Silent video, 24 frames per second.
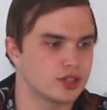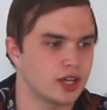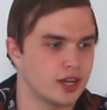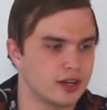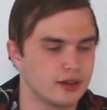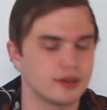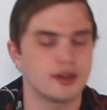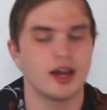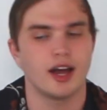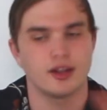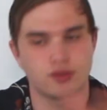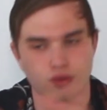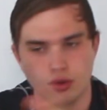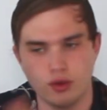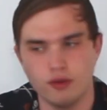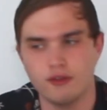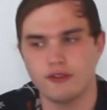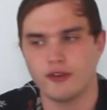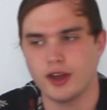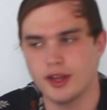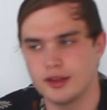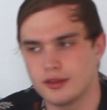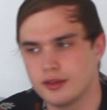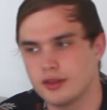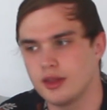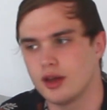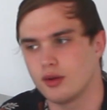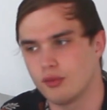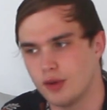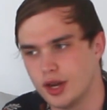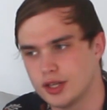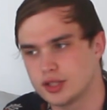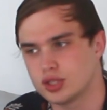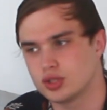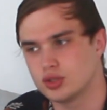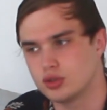and I do find the
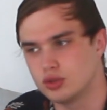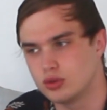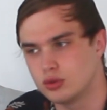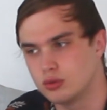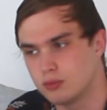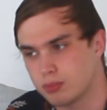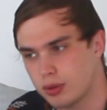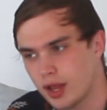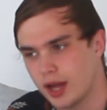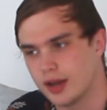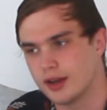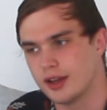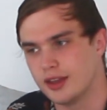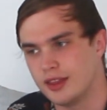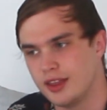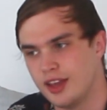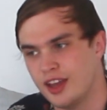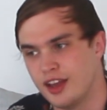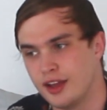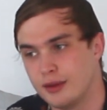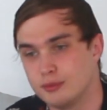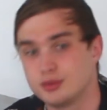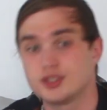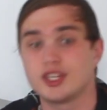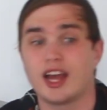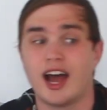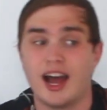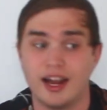original Planet of the Apes